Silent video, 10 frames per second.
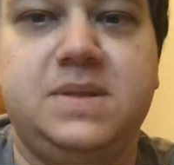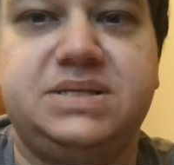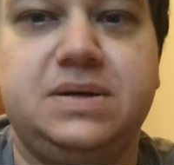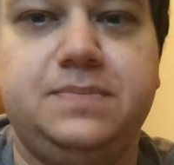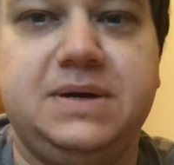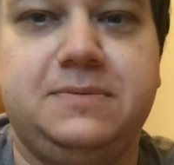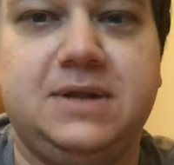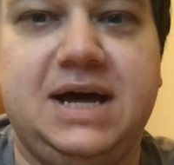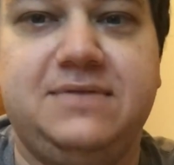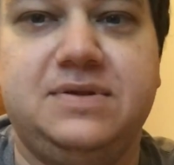Some people
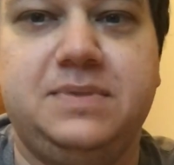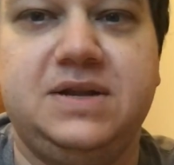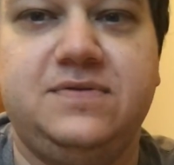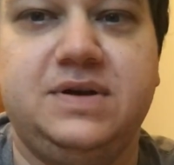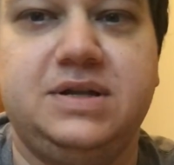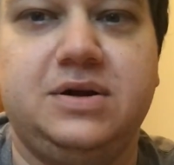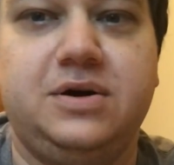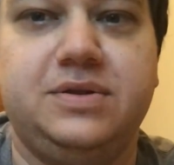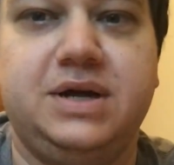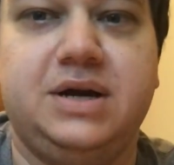have the benefit
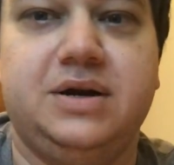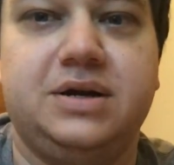on their